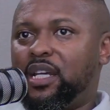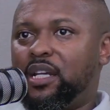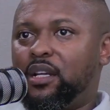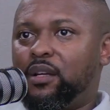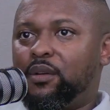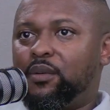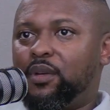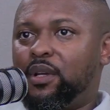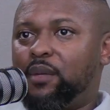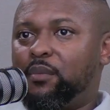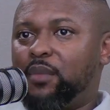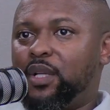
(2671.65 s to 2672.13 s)

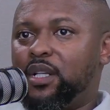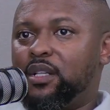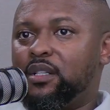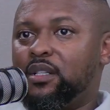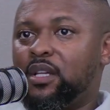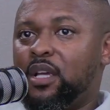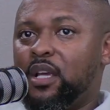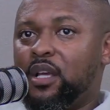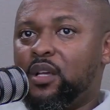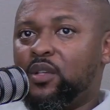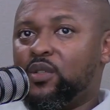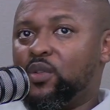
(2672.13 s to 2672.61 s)
agreement.
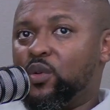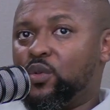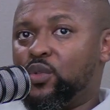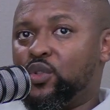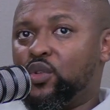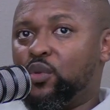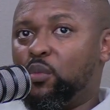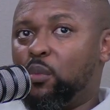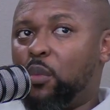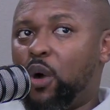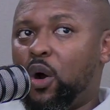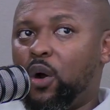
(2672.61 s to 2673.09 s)
So
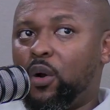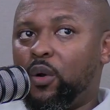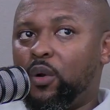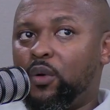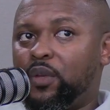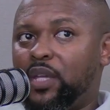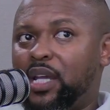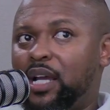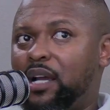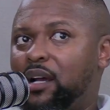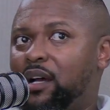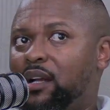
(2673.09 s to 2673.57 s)
tomorrow
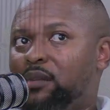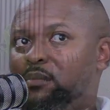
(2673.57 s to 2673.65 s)
they can't be